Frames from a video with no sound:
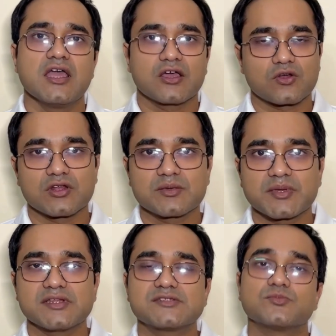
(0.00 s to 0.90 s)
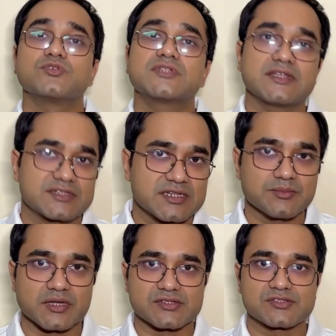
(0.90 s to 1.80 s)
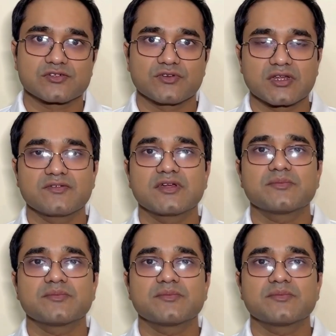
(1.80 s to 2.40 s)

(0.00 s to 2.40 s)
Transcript: Chronic pain is more than 3 months. So whenever